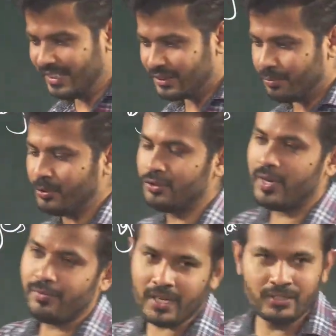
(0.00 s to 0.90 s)
suppose you
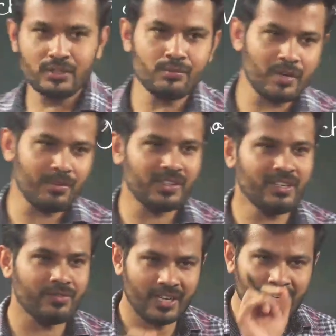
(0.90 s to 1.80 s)
have consumed
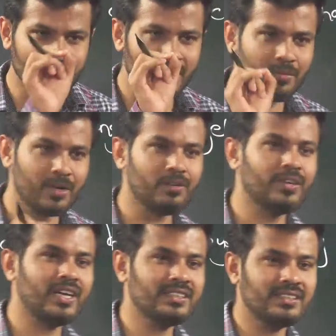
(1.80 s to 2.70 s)
everything, very little amount of
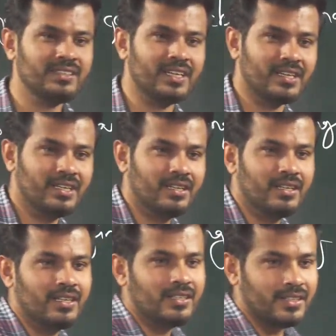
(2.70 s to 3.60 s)
gas is there.
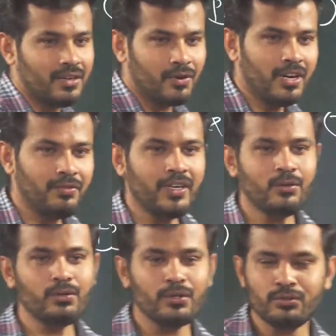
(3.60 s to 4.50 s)
Then what we
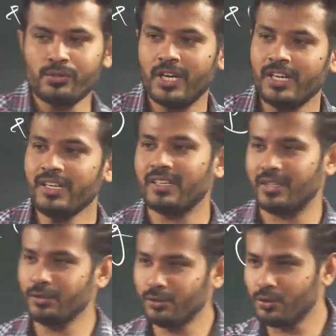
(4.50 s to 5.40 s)
do usually,
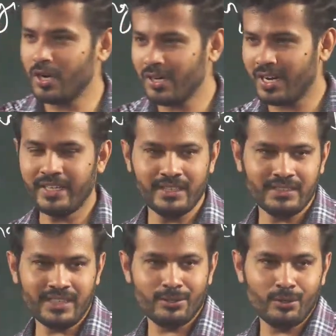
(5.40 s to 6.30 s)
you should not try
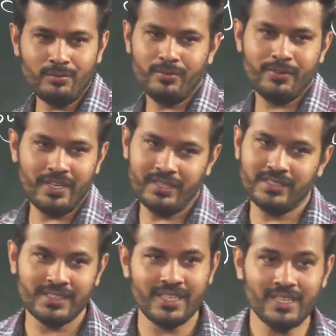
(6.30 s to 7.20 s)
this at home, very
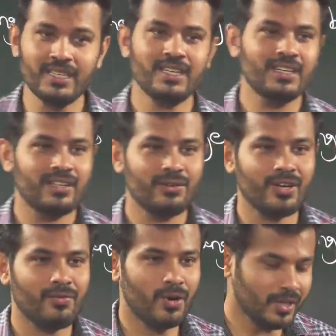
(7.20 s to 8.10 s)
risky.
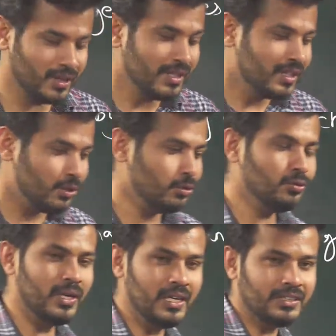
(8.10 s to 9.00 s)
Okay, what
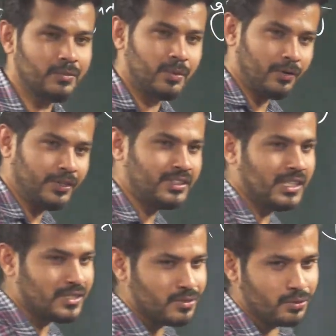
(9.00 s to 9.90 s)
usually some
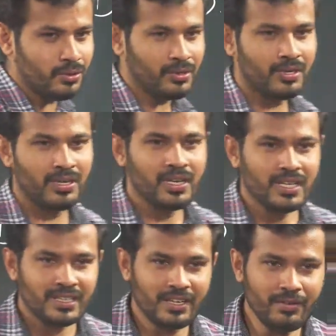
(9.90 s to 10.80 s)
professionals do,
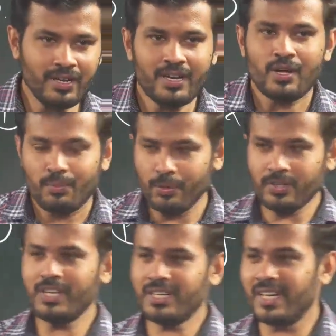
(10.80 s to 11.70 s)
they will
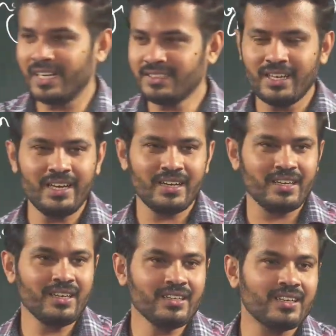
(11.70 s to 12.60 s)
put that gas
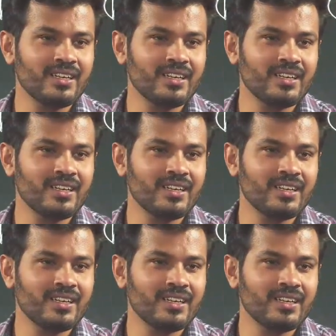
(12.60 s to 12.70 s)
cylinder